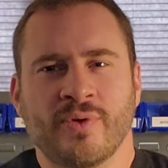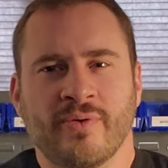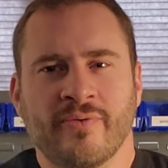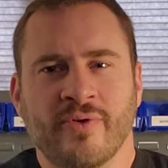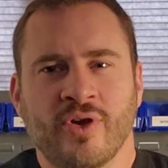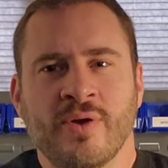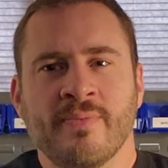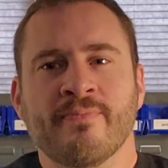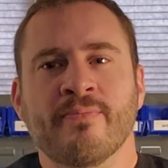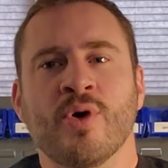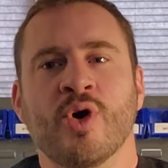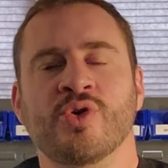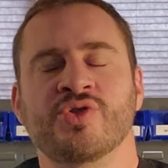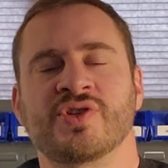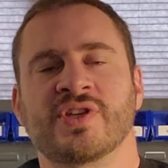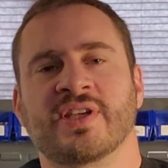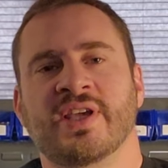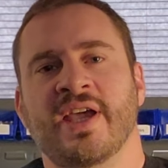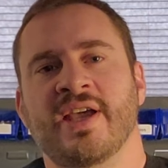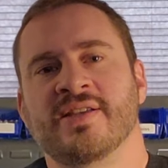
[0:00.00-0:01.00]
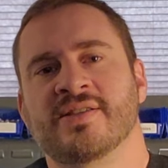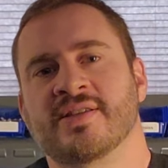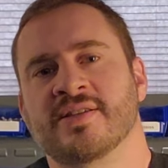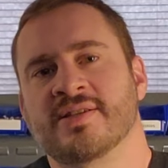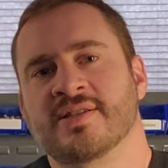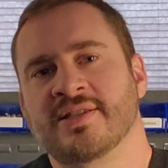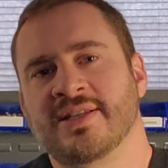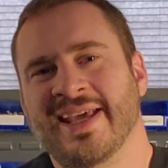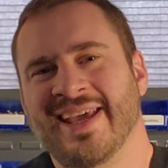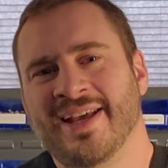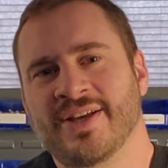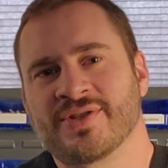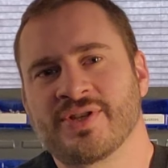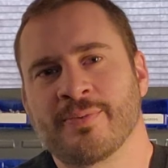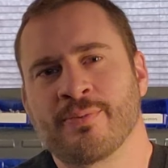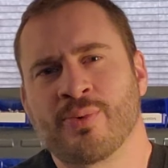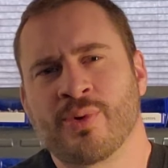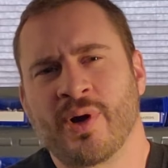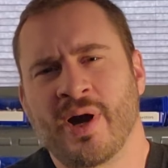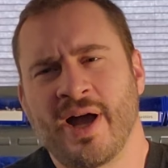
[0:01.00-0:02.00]
in most cases, takes
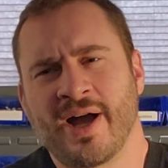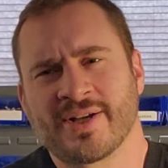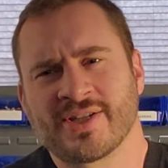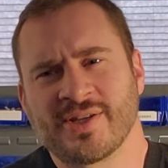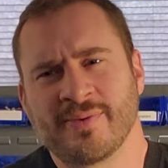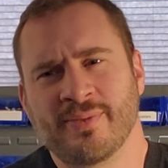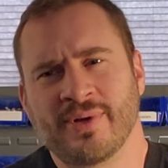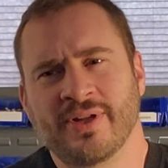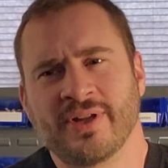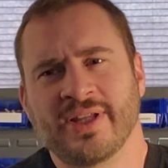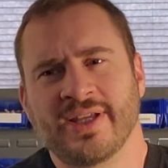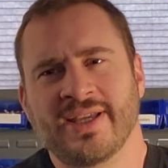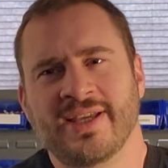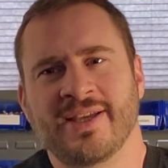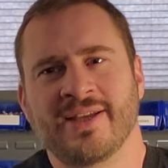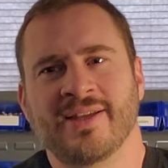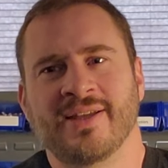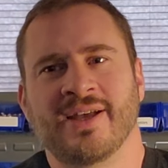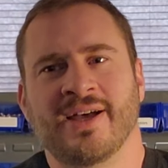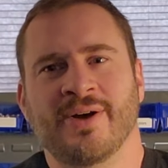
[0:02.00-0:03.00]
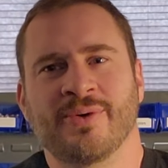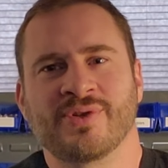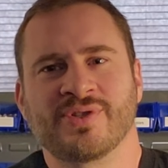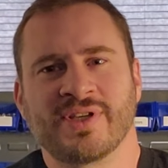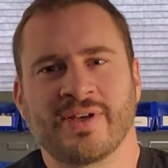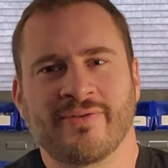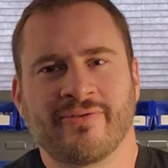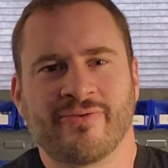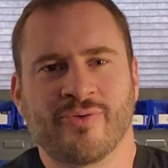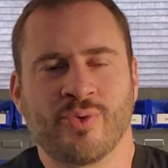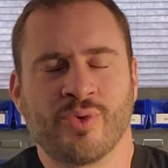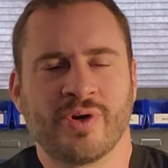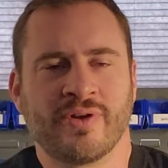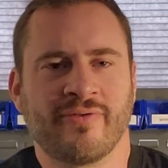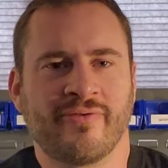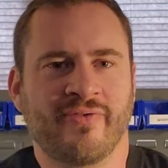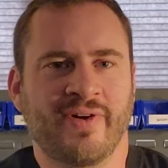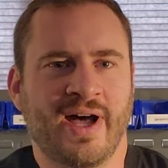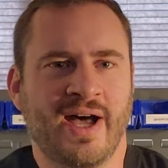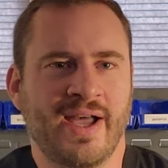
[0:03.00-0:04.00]
approximately, I would say, 4 to
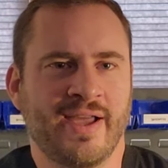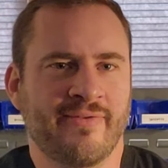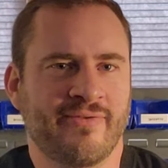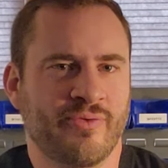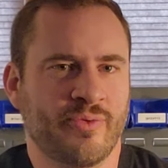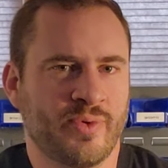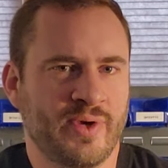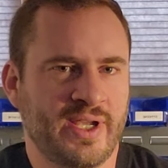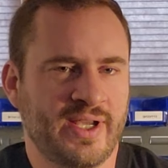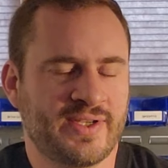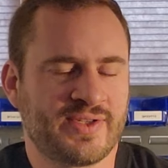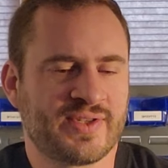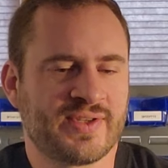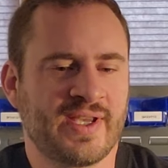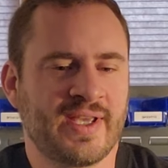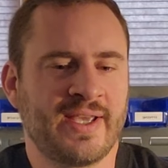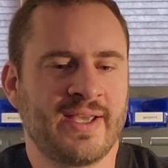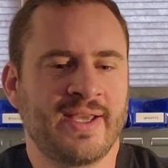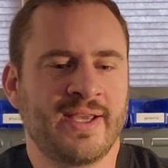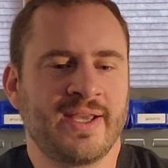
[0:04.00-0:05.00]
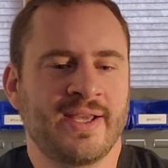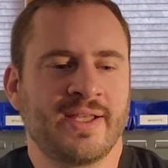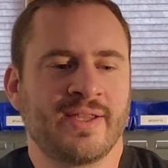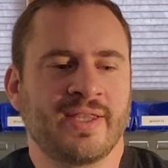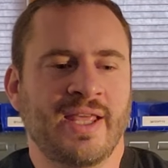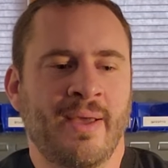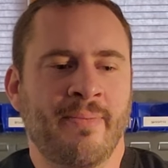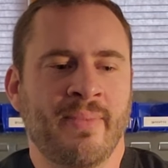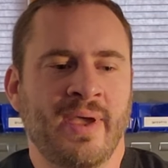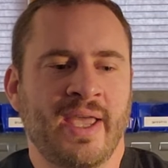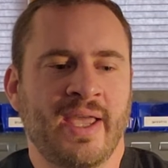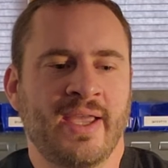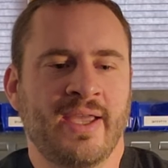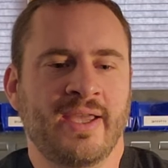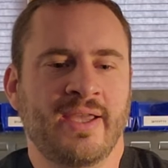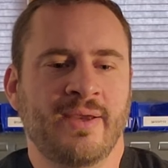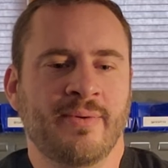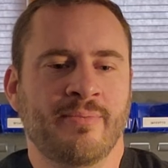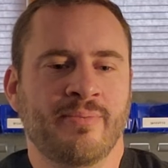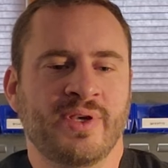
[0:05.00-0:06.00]
5 weeks. That
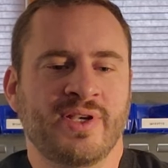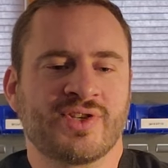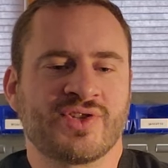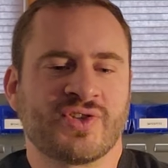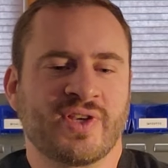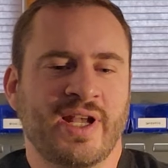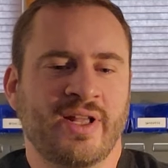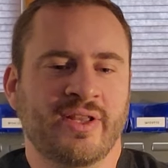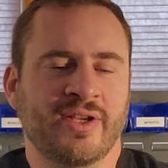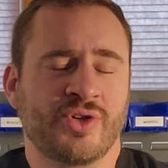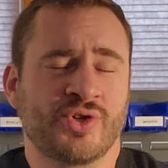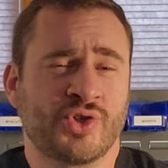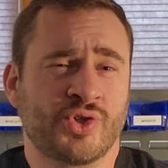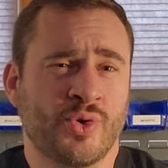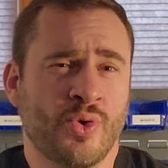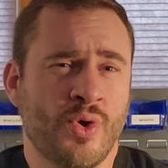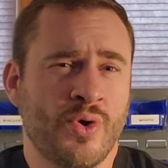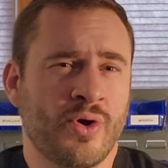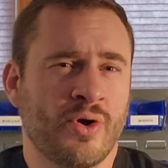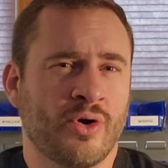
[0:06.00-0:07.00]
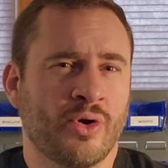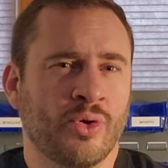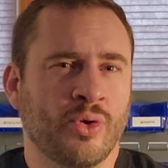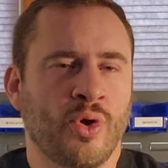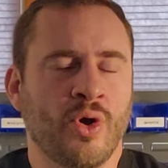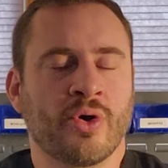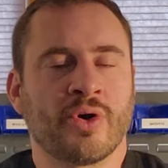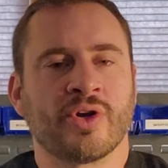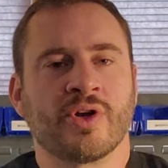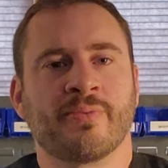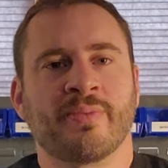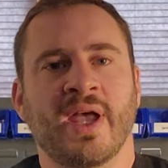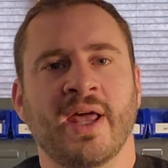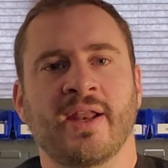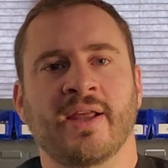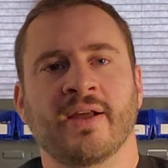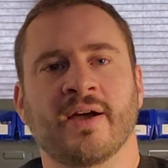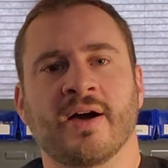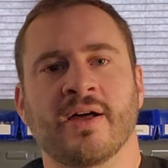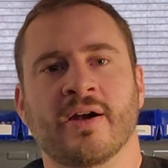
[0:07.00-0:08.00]
may be slightly shorter or longer
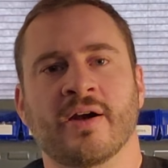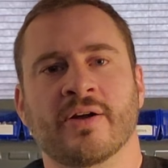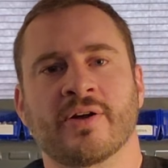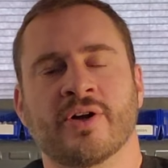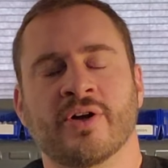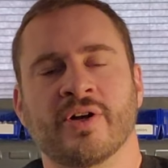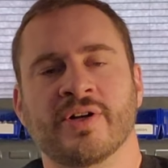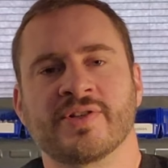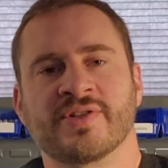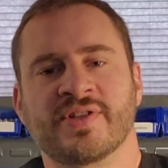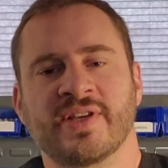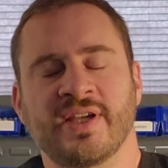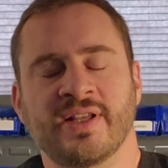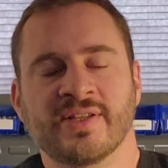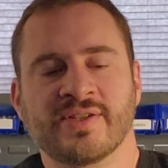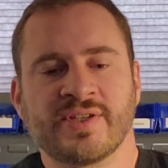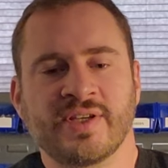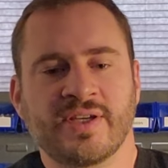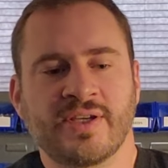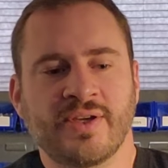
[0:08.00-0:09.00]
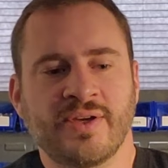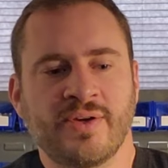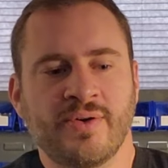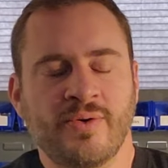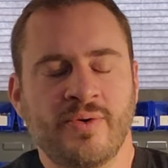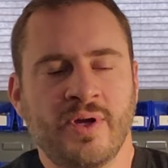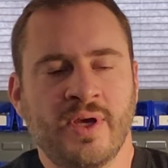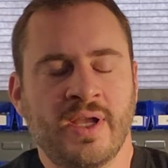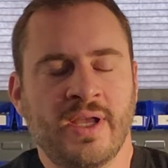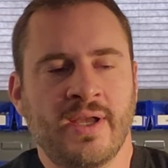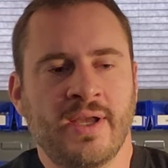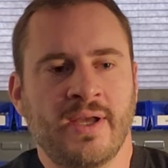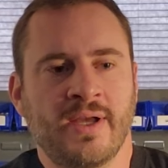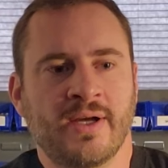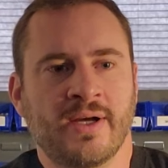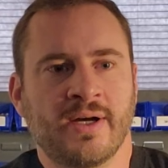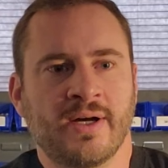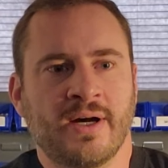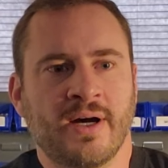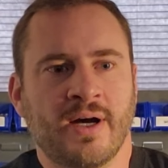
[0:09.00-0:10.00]
depending on our current CNC queue.
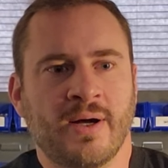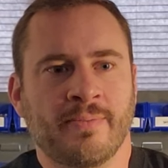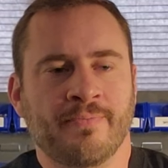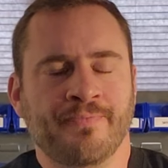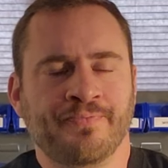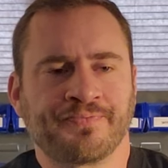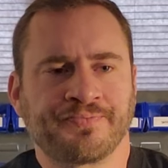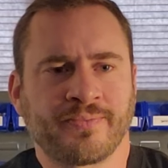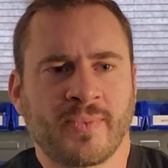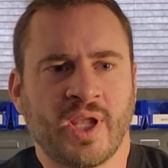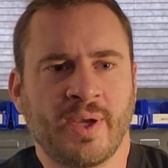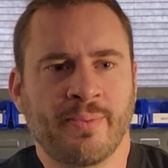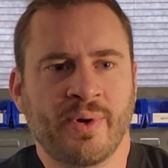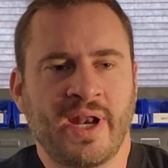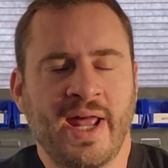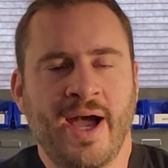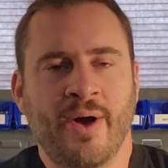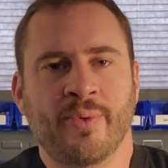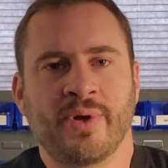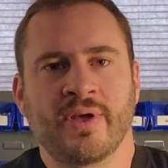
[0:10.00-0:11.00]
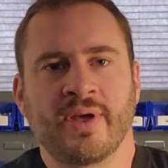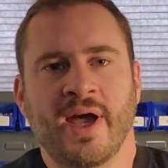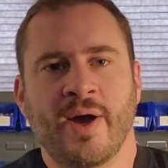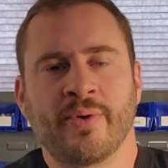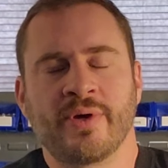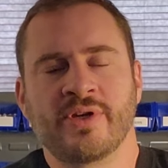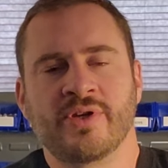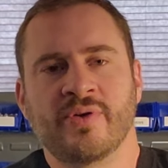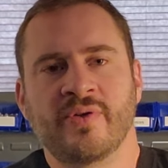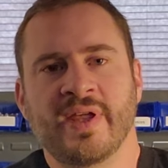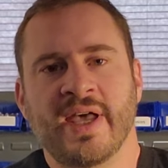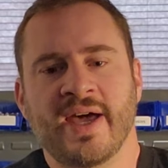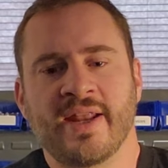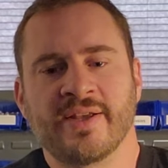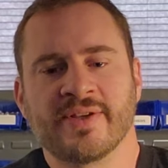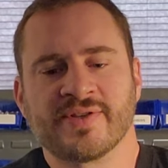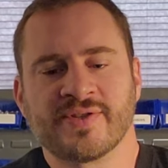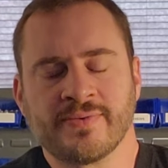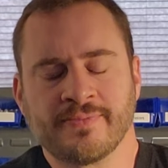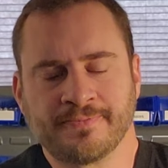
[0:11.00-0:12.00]
But how we do that
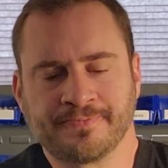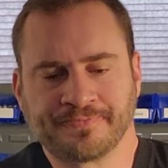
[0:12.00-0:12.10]
is